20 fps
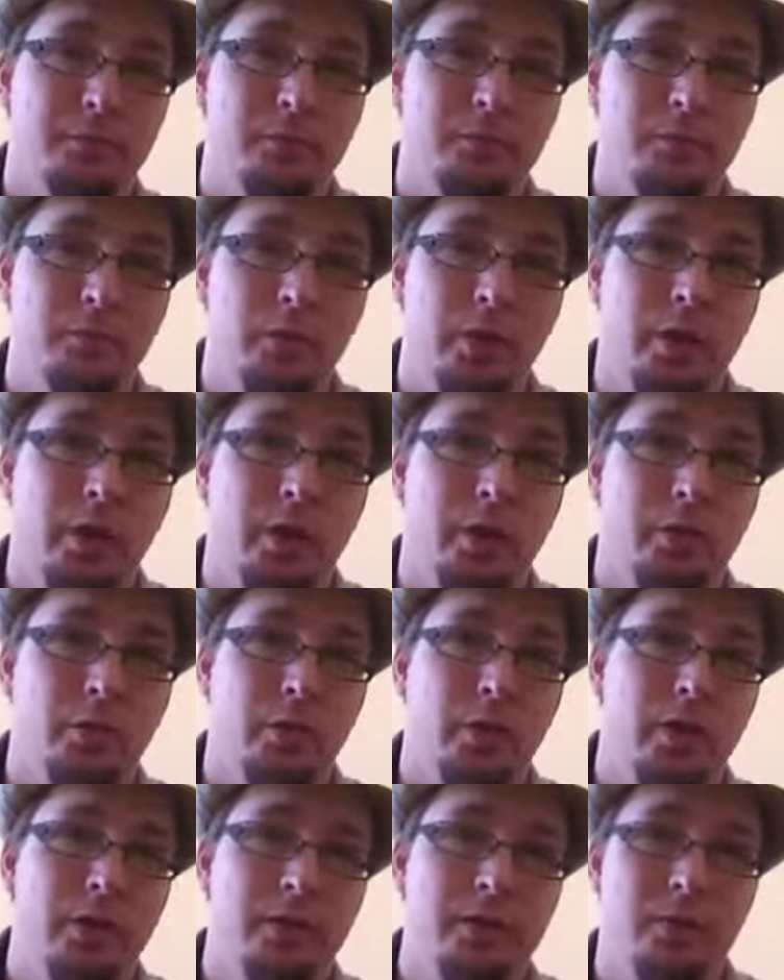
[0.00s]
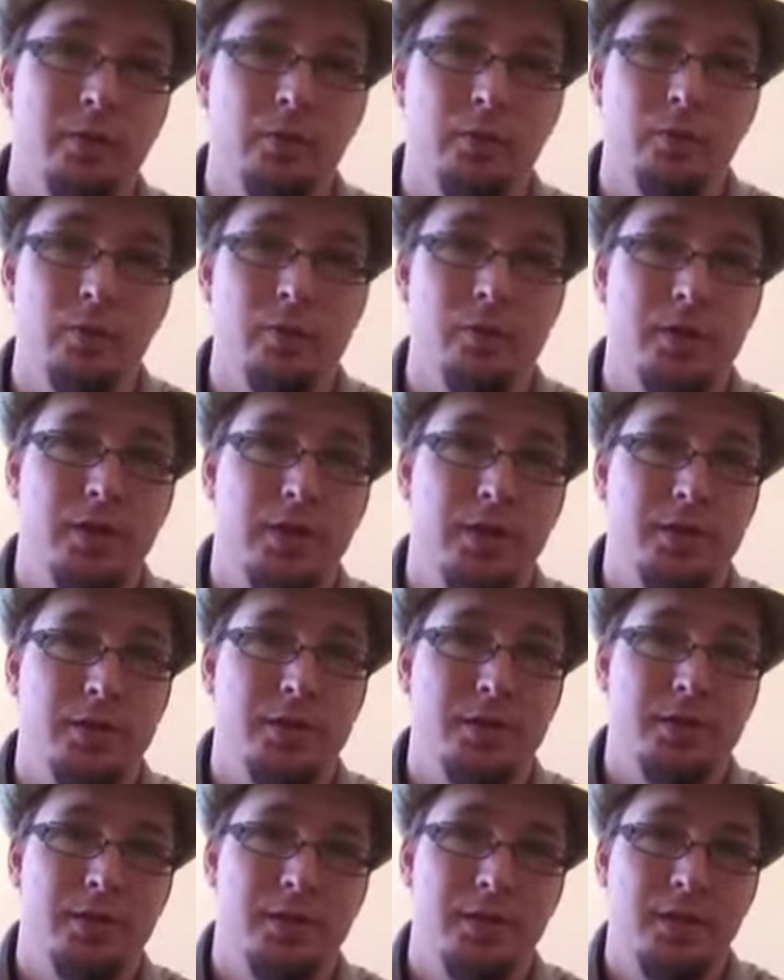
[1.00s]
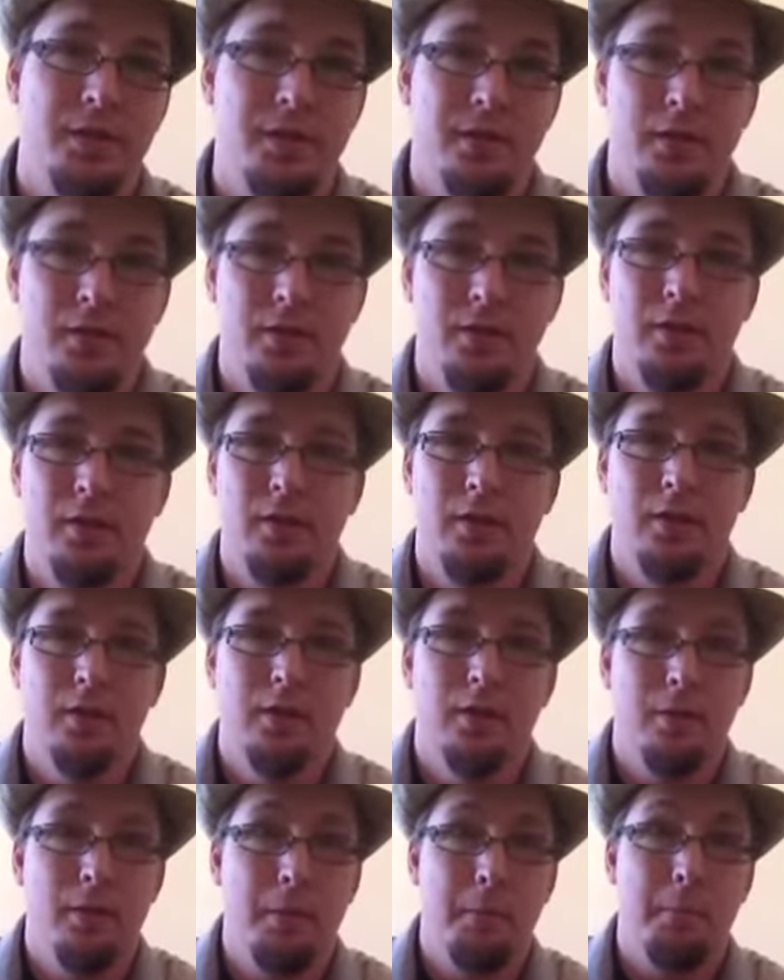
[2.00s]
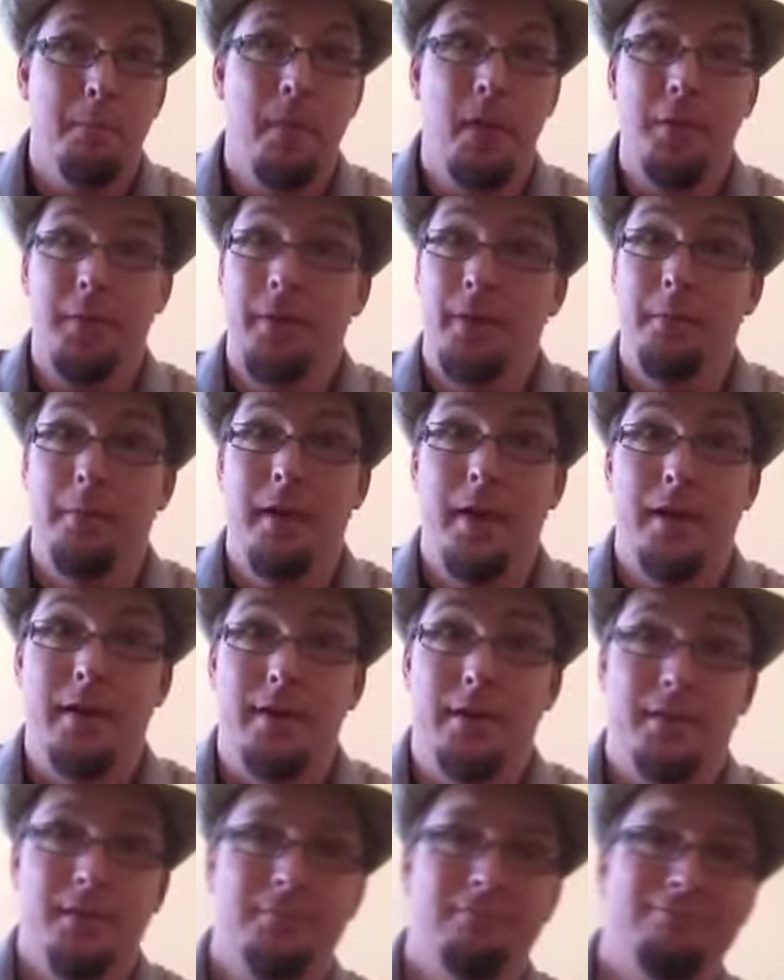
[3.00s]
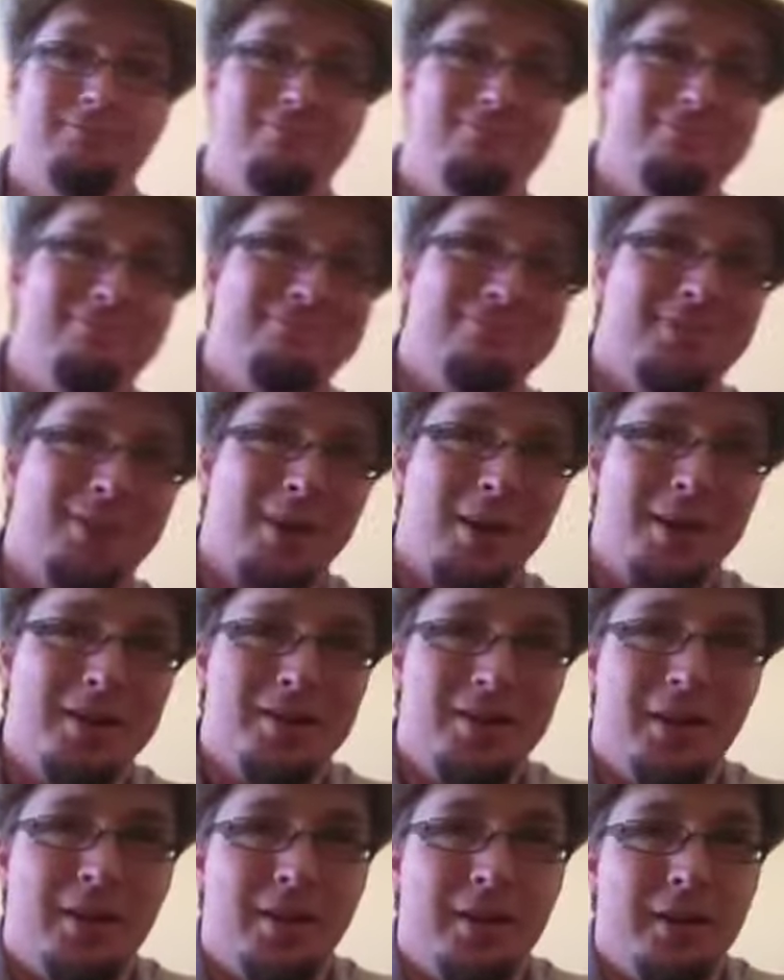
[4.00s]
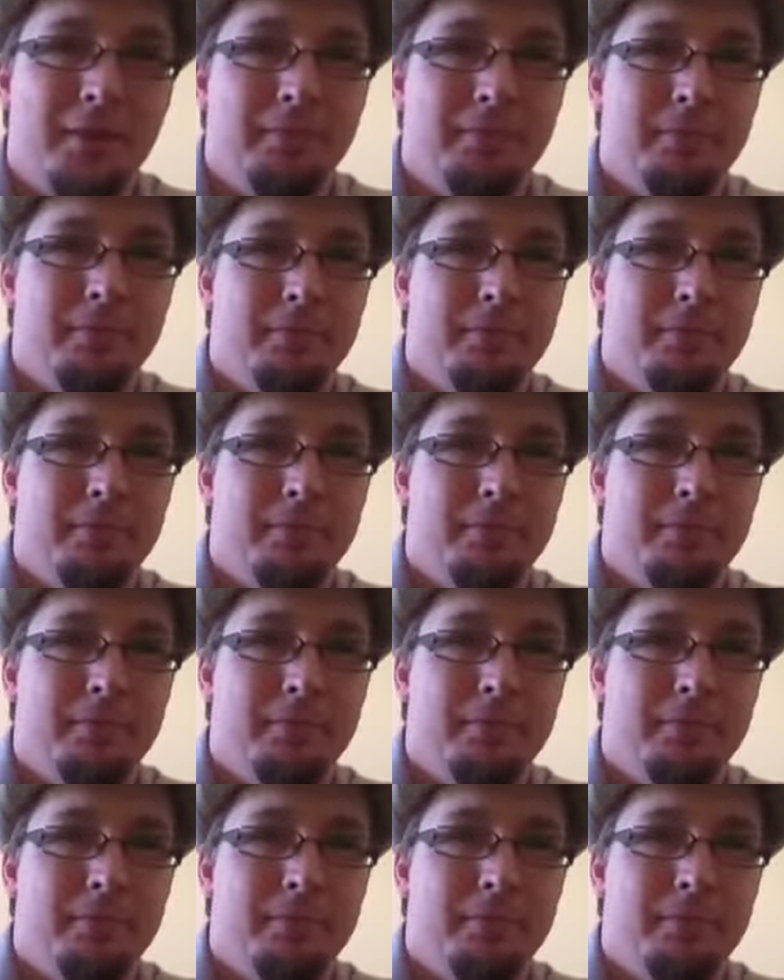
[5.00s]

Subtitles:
we'll get on the way to Jason's Method of Madness. Alright, see y'all later.